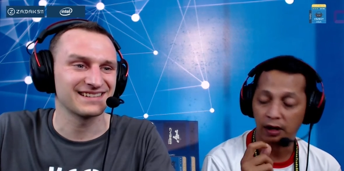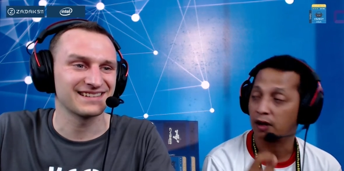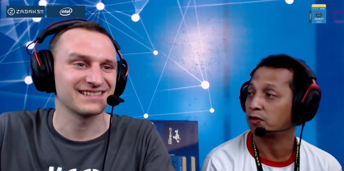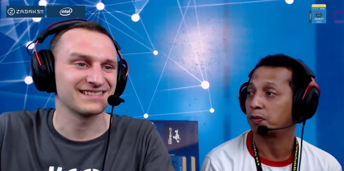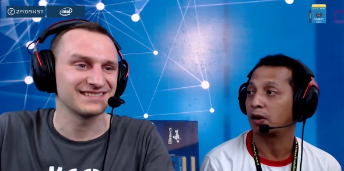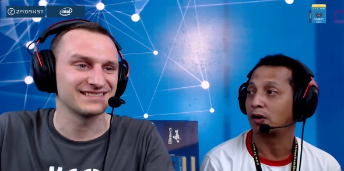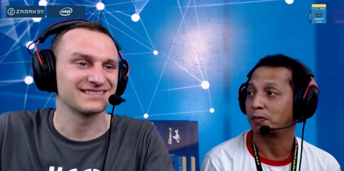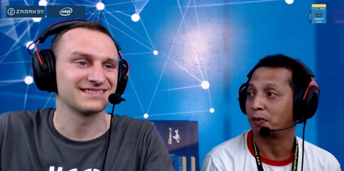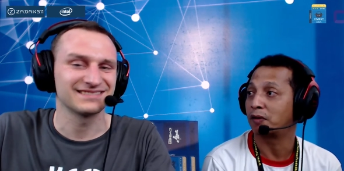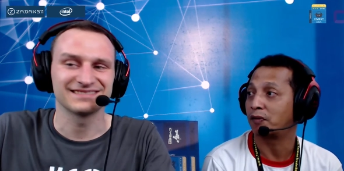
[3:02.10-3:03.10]
Speaker 1: working as
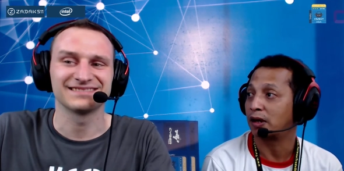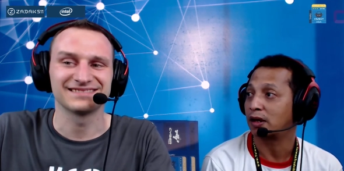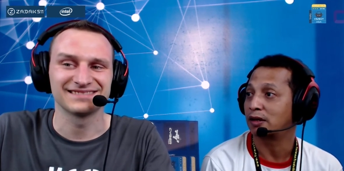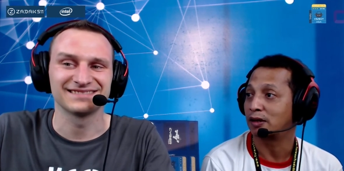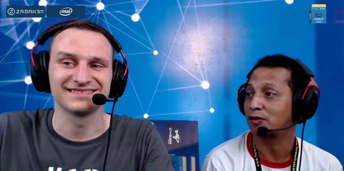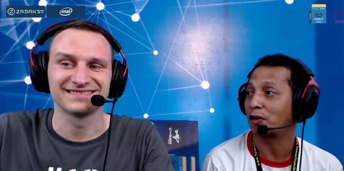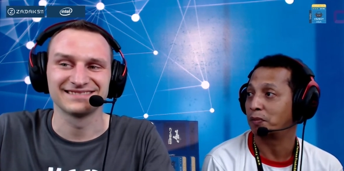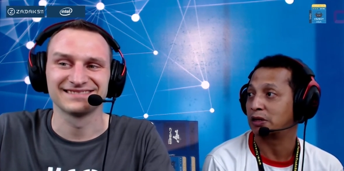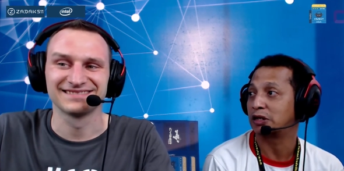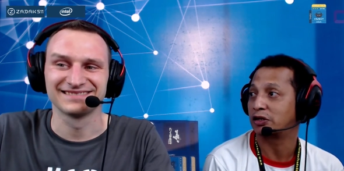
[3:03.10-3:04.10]
on perfect in this
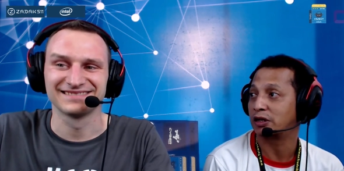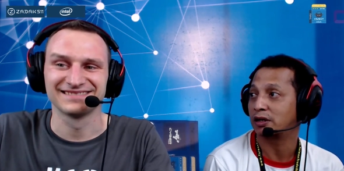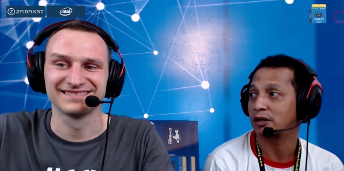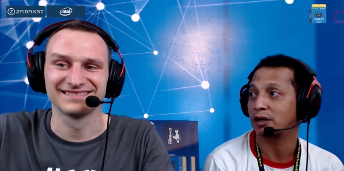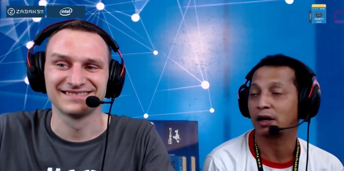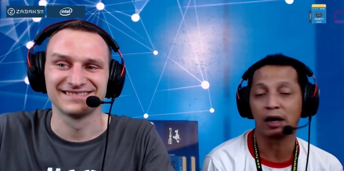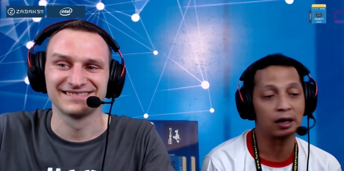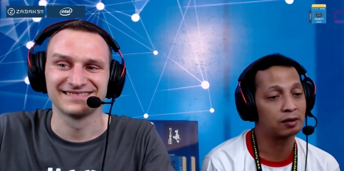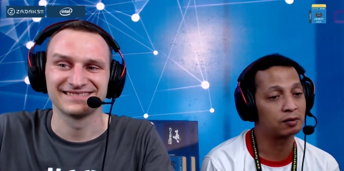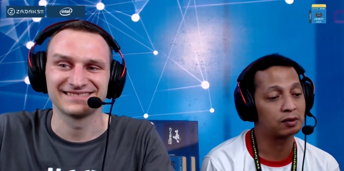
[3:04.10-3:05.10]
competition
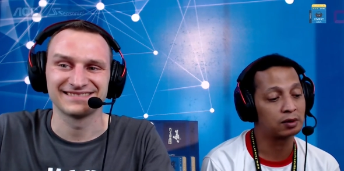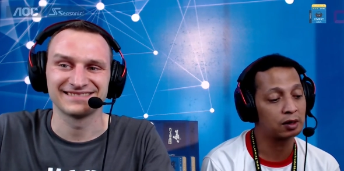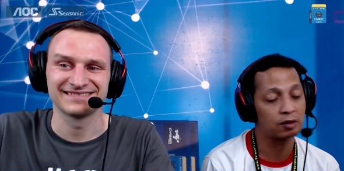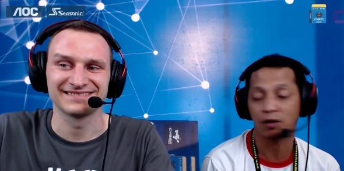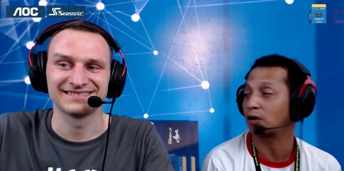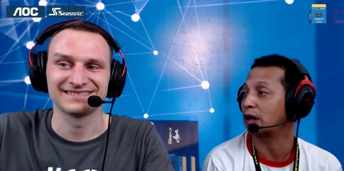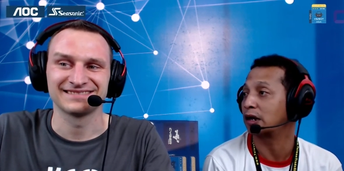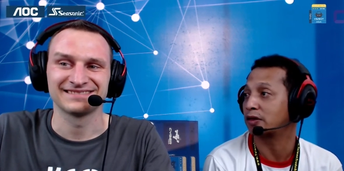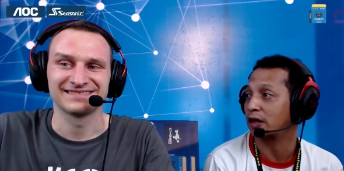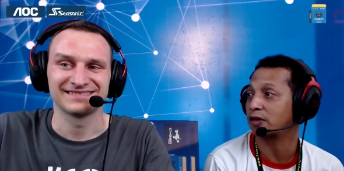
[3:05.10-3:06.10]
and this
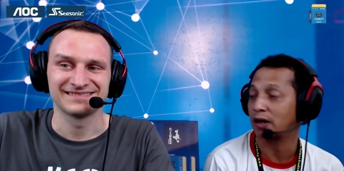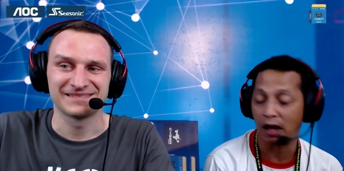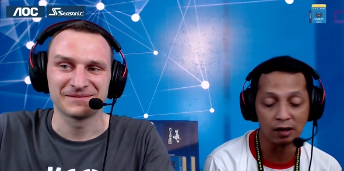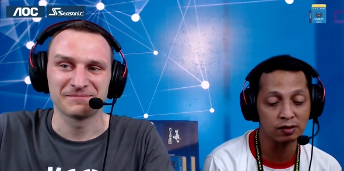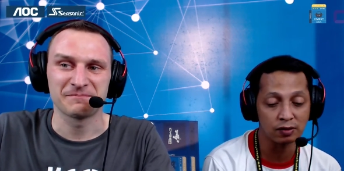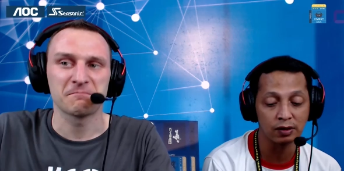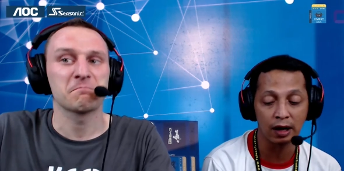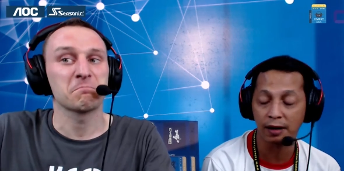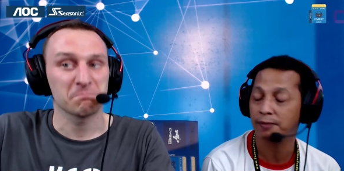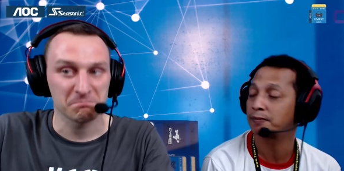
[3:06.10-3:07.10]
organization also
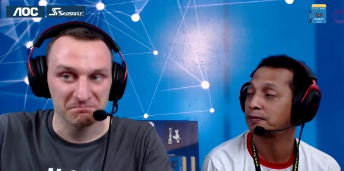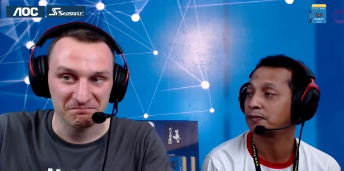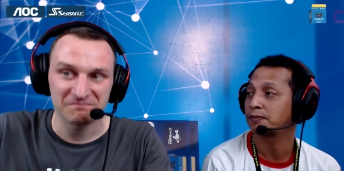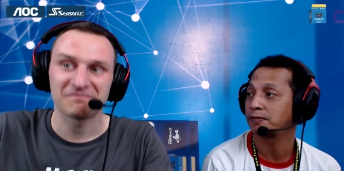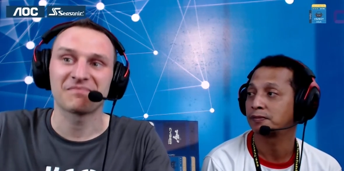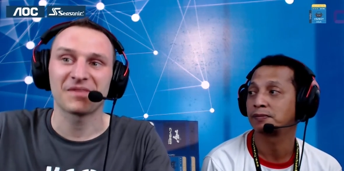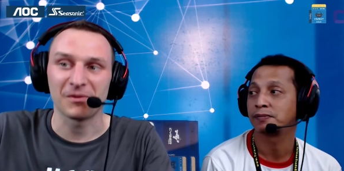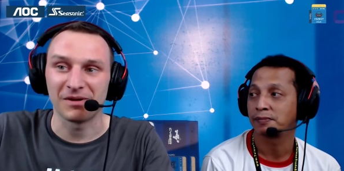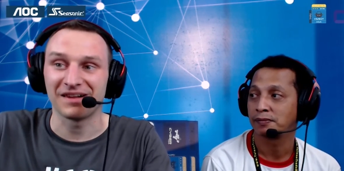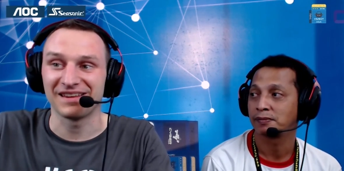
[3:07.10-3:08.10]
yeah
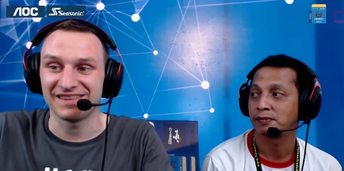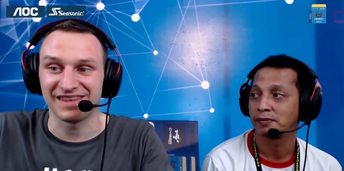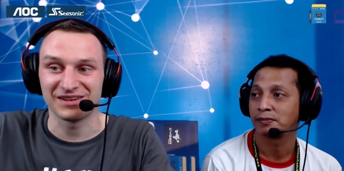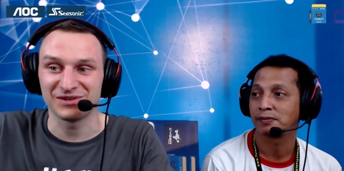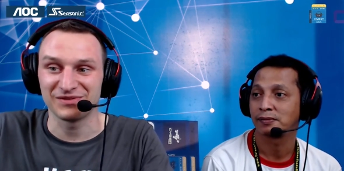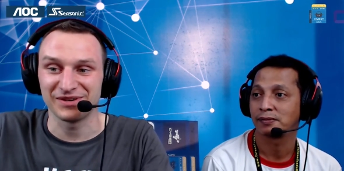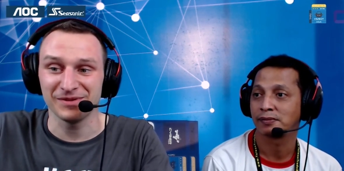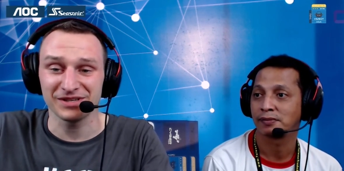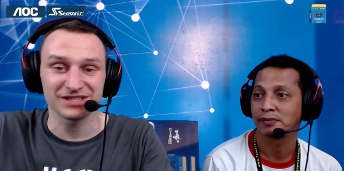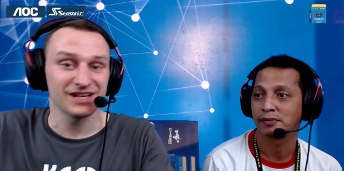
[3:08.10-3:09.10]
Speaker 2: well uh, thank you
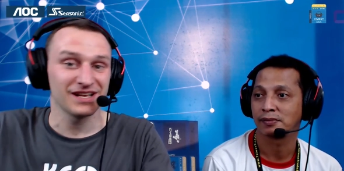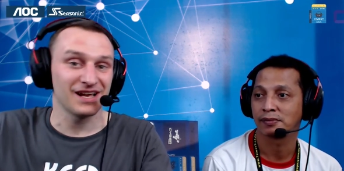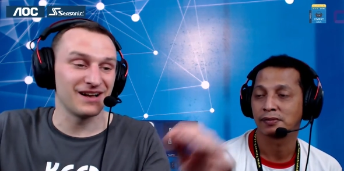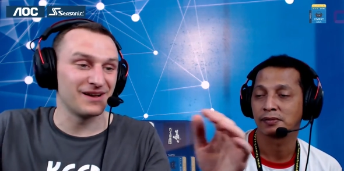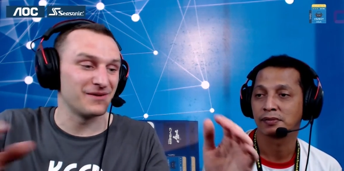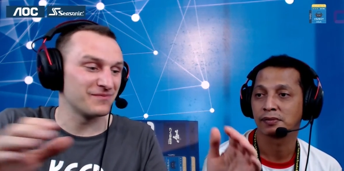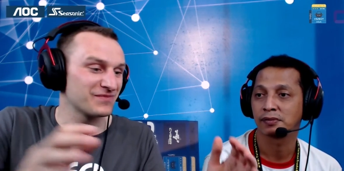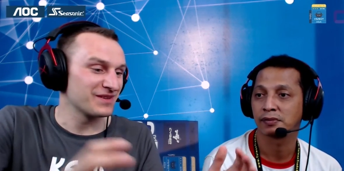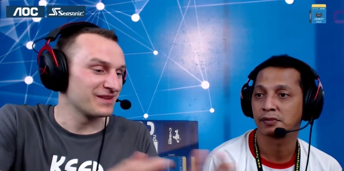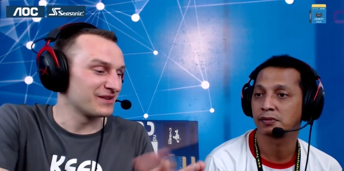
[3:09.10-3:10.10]
very much
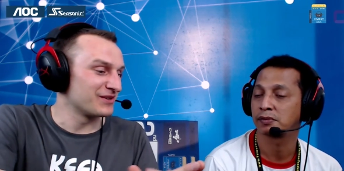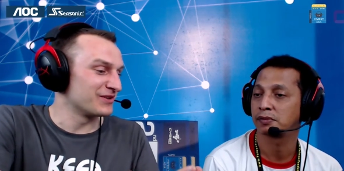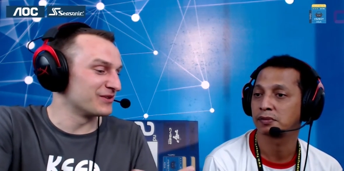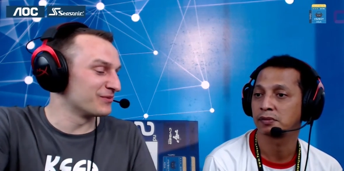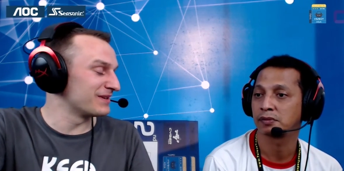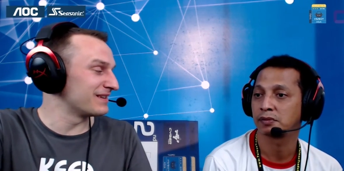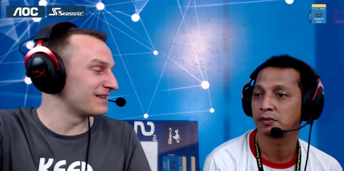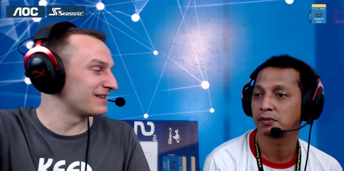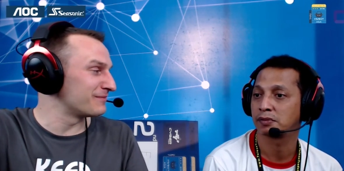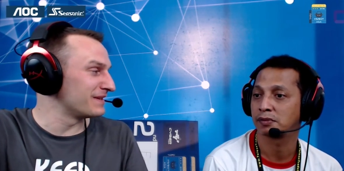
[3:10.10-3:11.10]
um, you
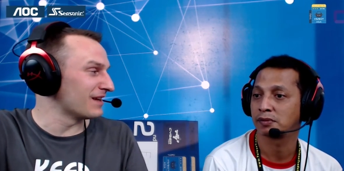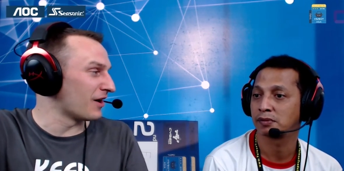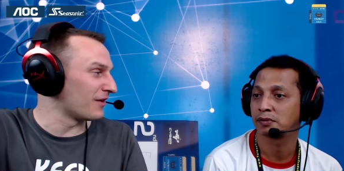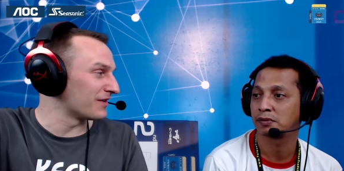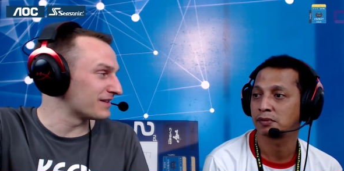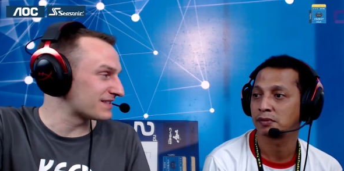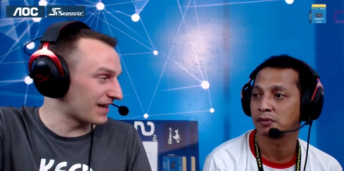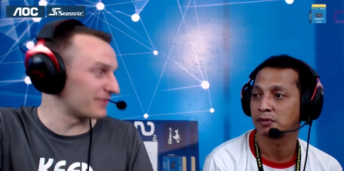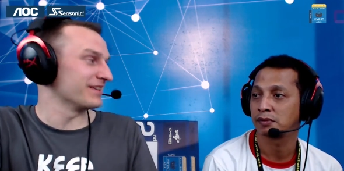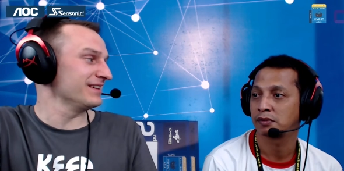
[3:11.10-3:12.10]
will be on
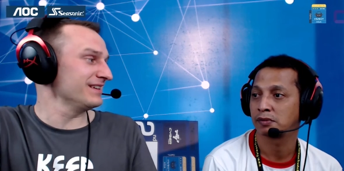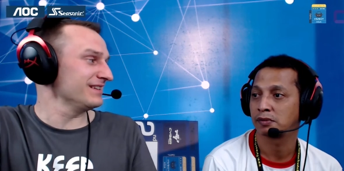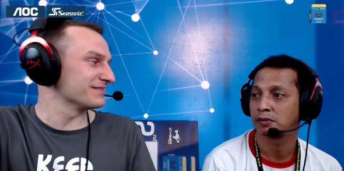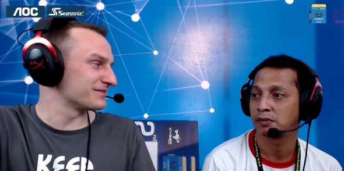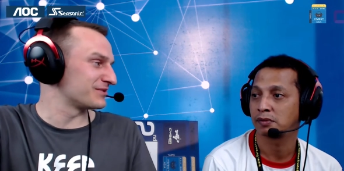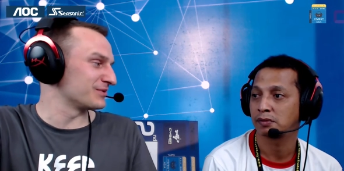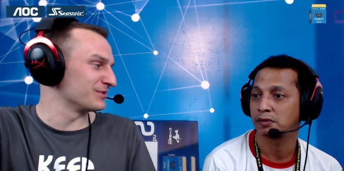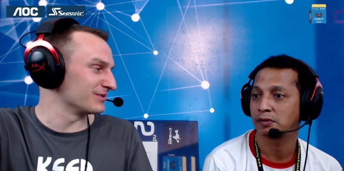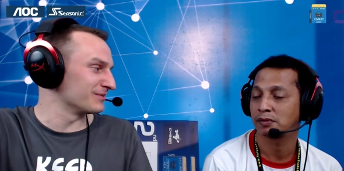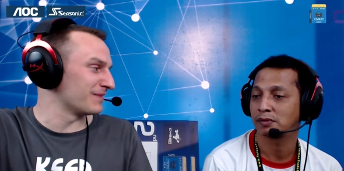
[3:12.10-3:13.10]
saturday
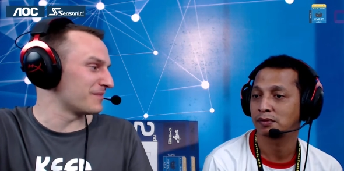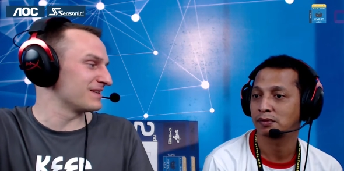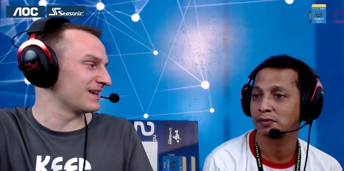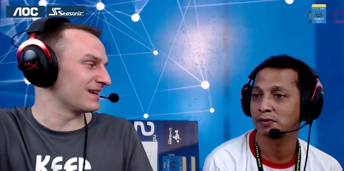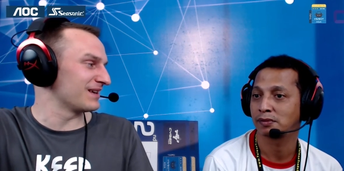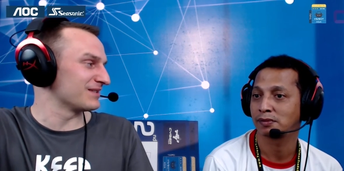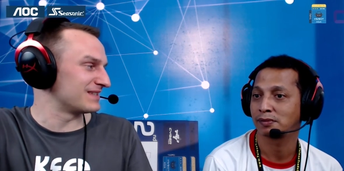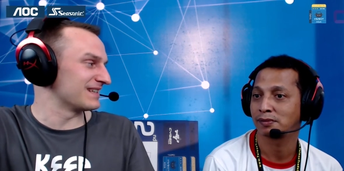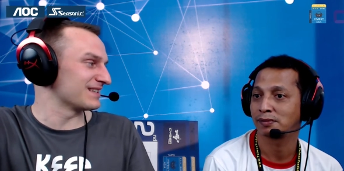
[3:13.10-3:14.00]
to maybe get a